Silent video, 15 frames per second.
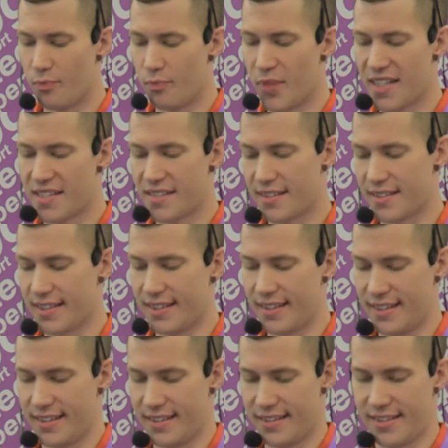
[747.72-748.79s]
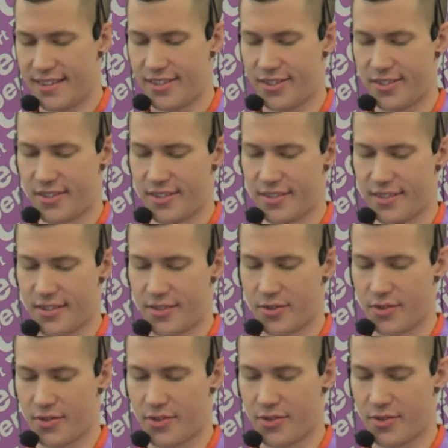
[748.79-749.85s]
basically, here, uh, let's
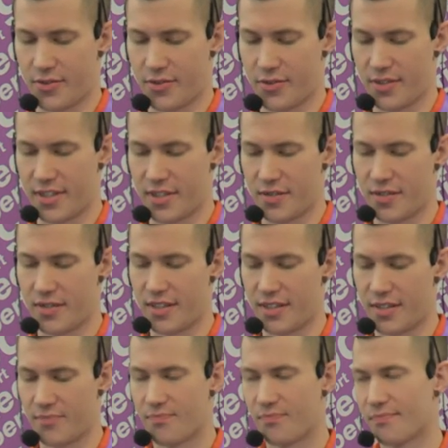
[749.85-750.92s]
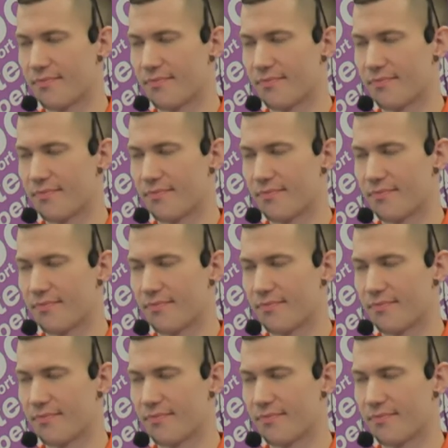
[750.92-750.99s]
go to the next one. The,